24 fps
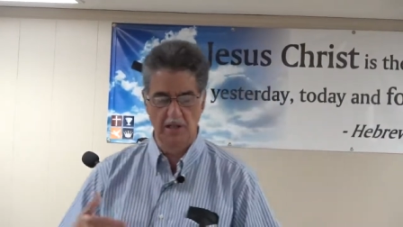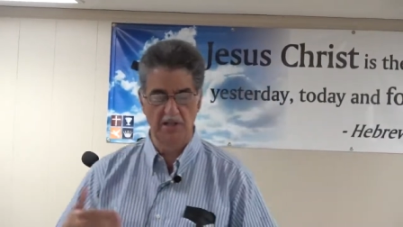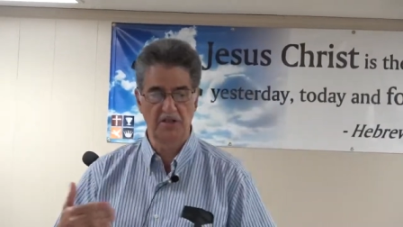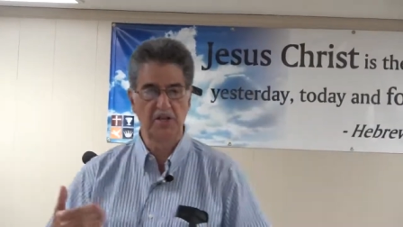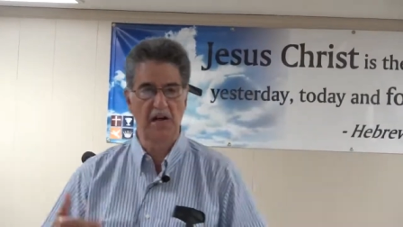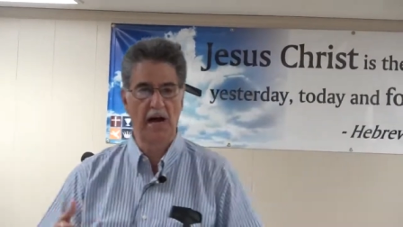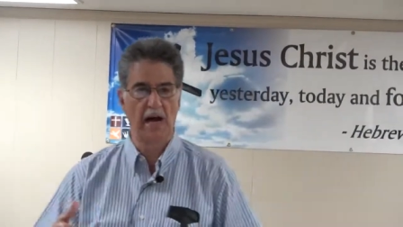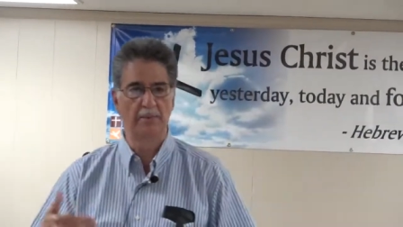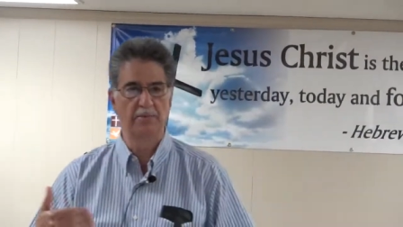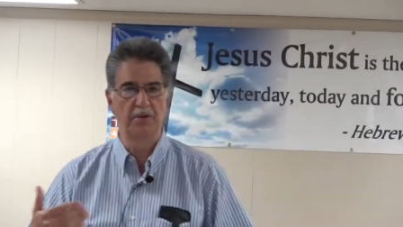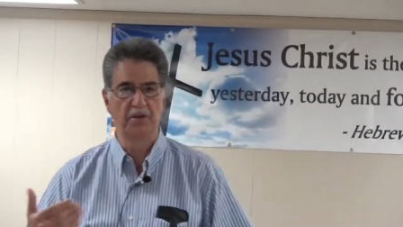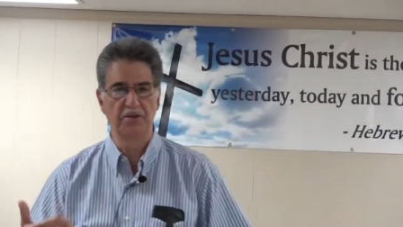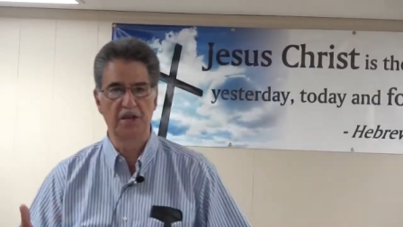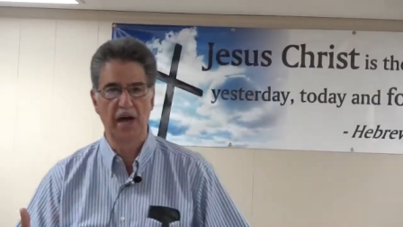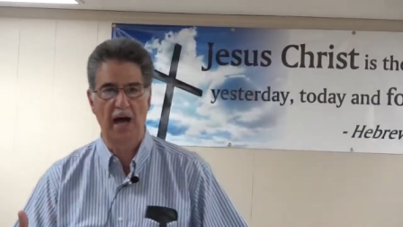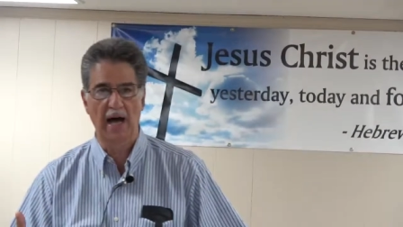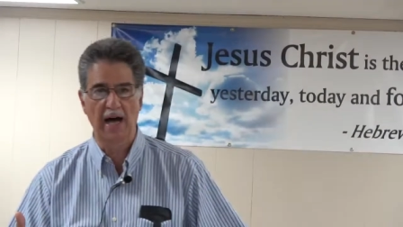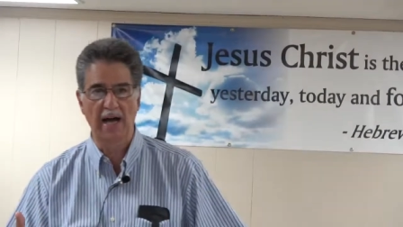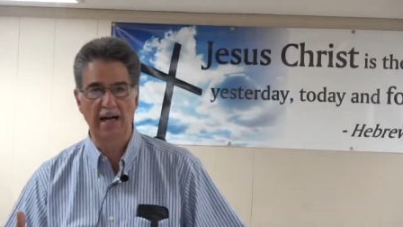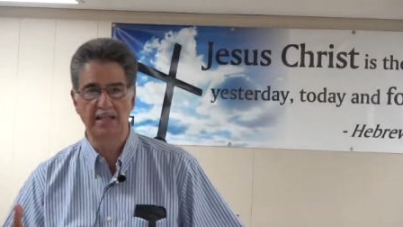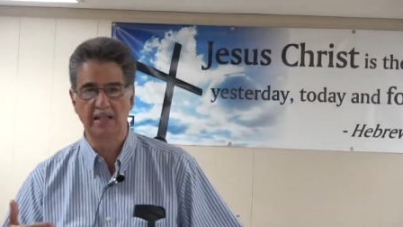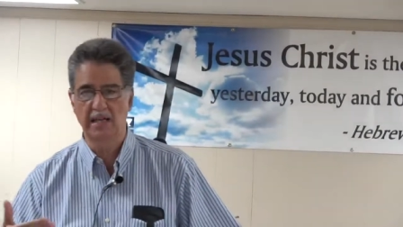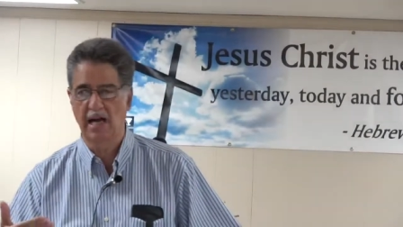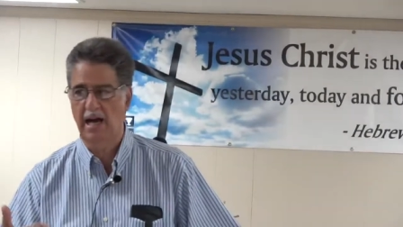a time to
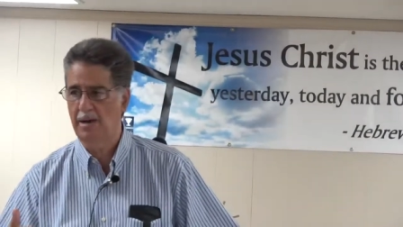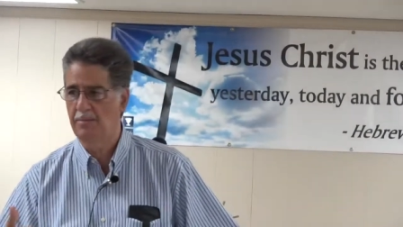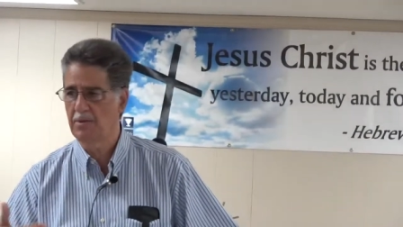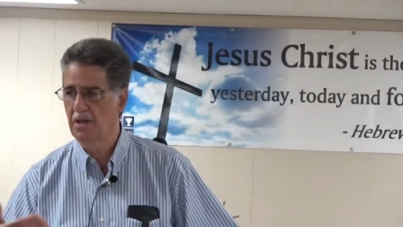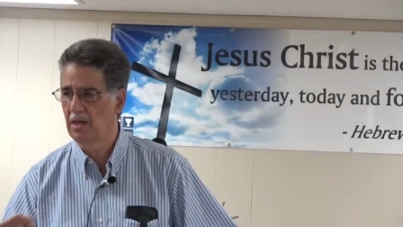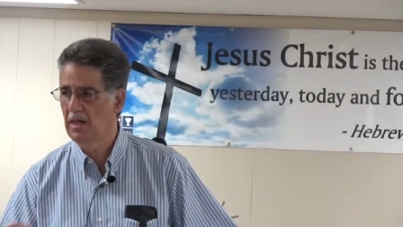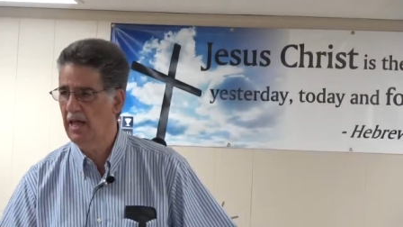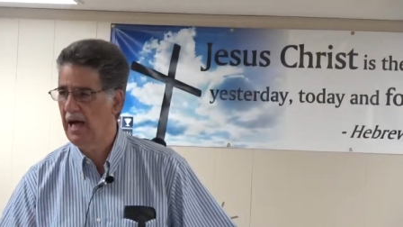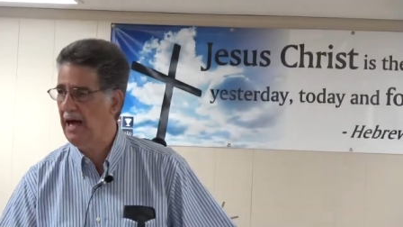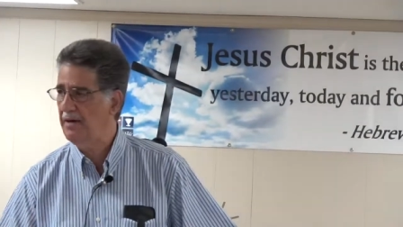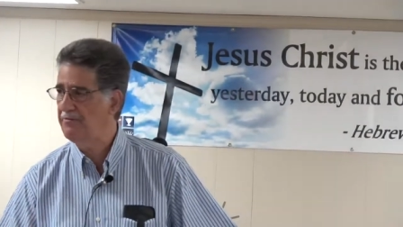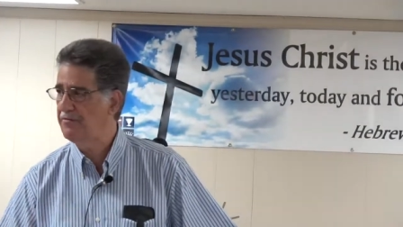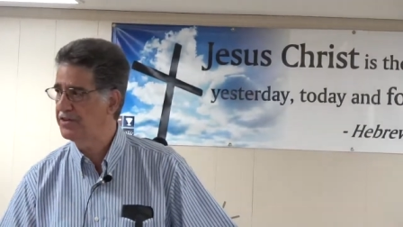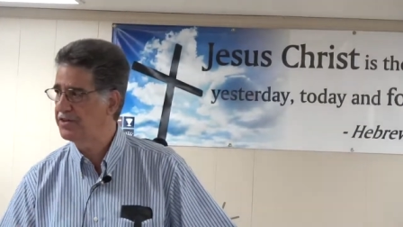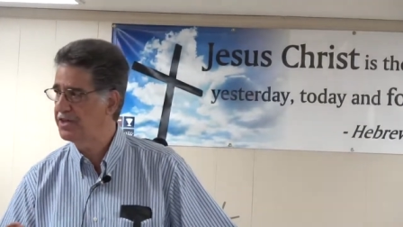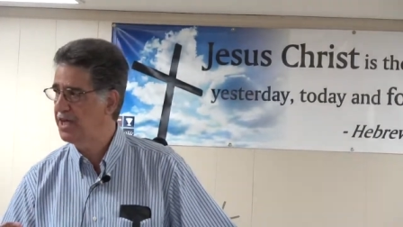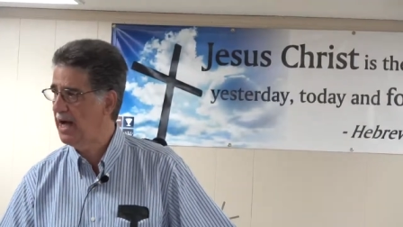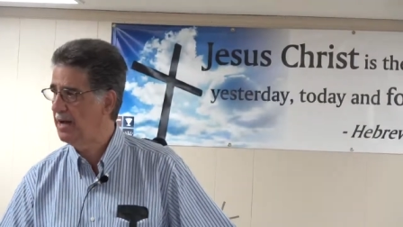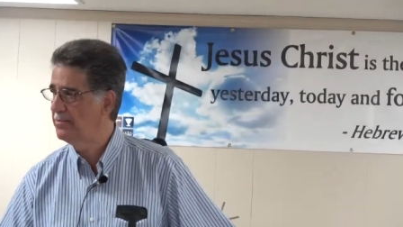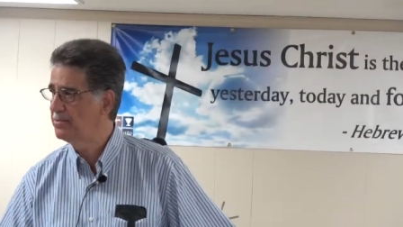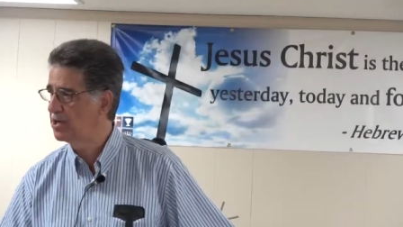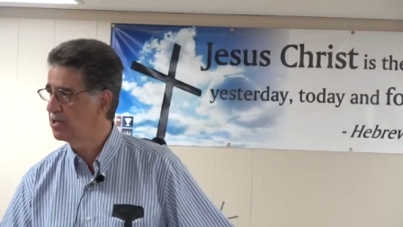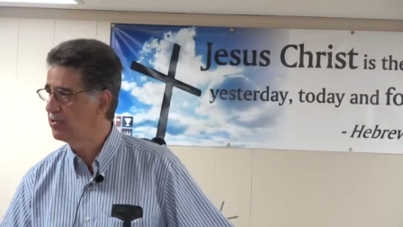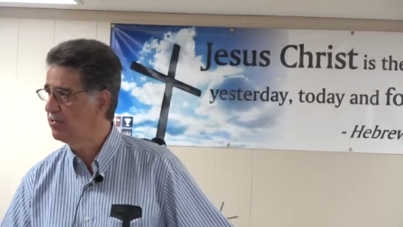die, a time to laugh, a
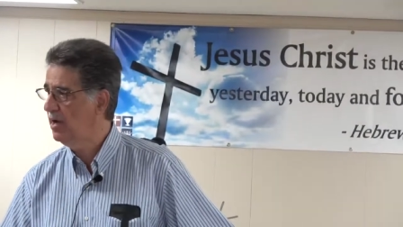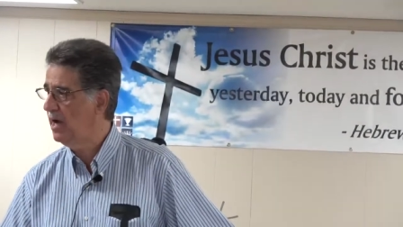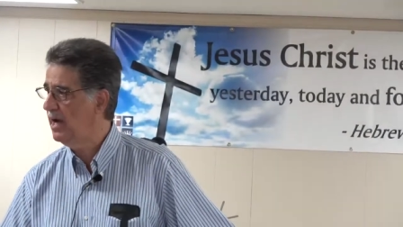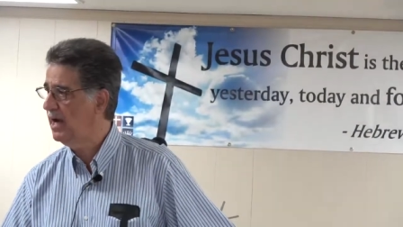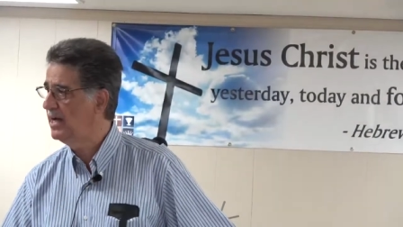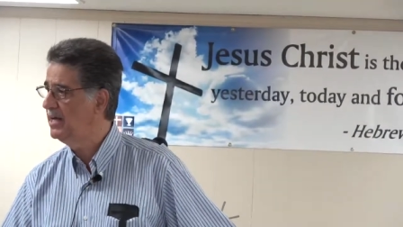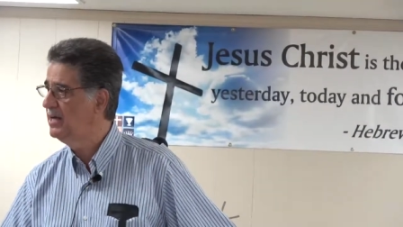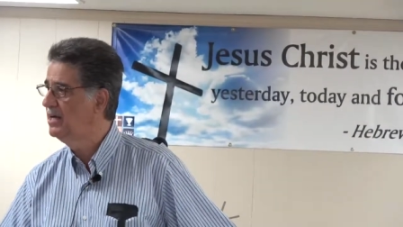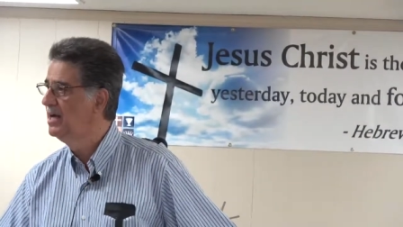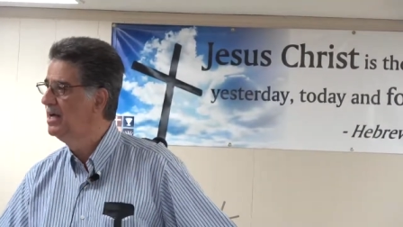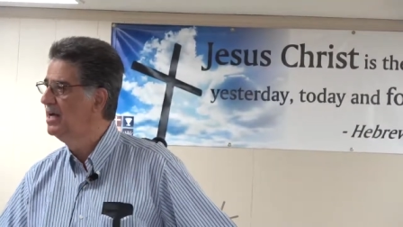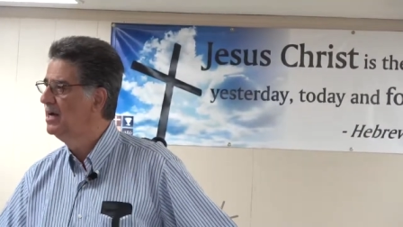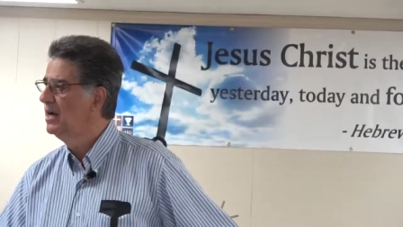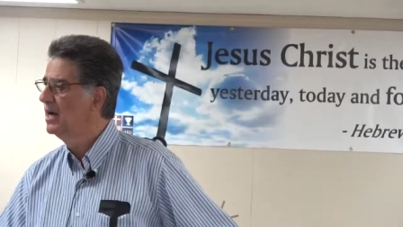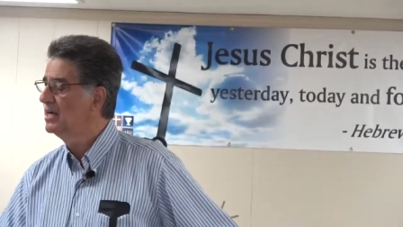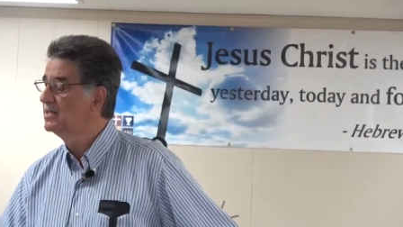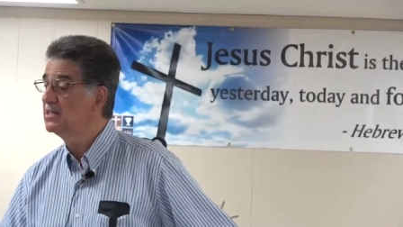time to cry, yeah.